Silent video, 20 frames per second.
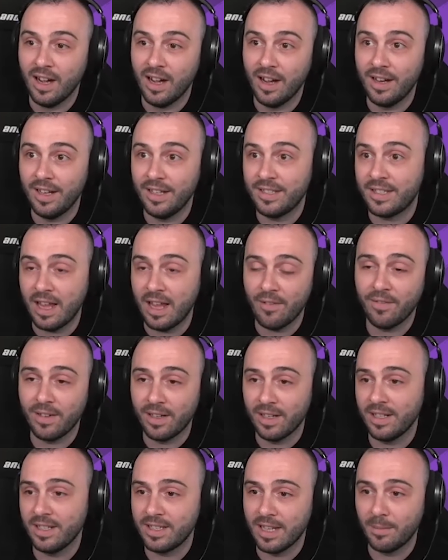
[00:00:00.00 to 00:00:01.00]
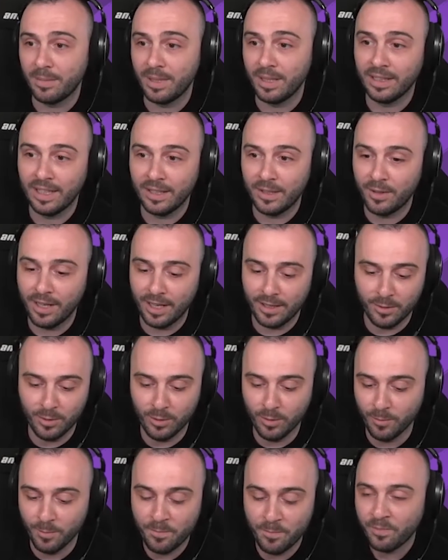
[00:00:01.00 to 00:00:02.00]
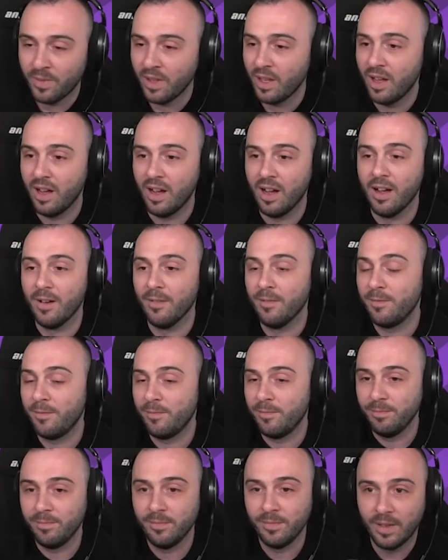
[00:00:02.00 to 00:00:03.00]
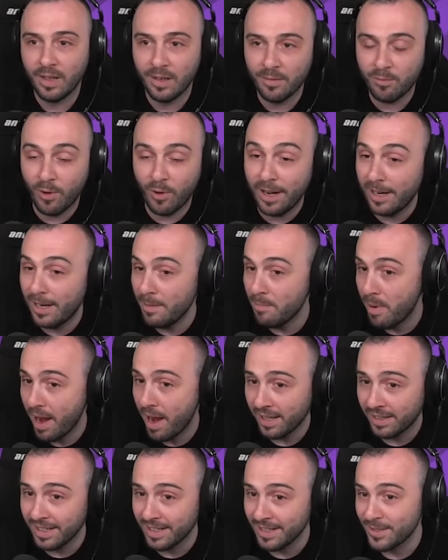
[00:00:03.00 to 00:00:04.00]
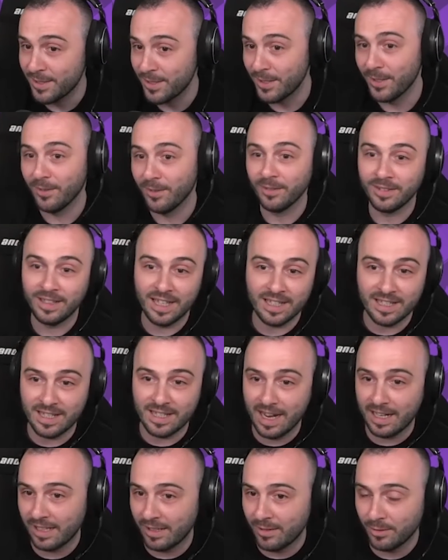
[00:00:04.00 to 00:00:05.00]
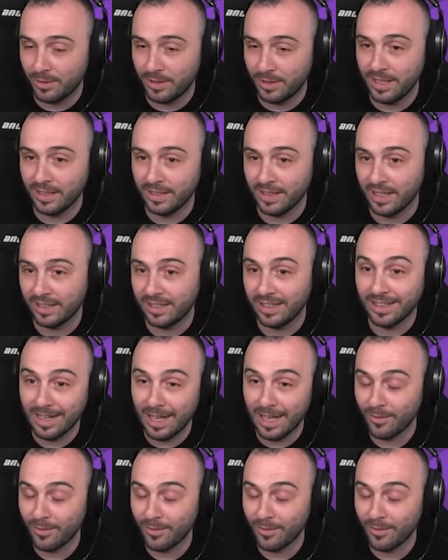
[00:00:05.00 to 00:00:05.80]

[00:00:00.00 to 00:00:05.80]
it's definitely something that you can do. Friendly battles, that's another good thing that a lot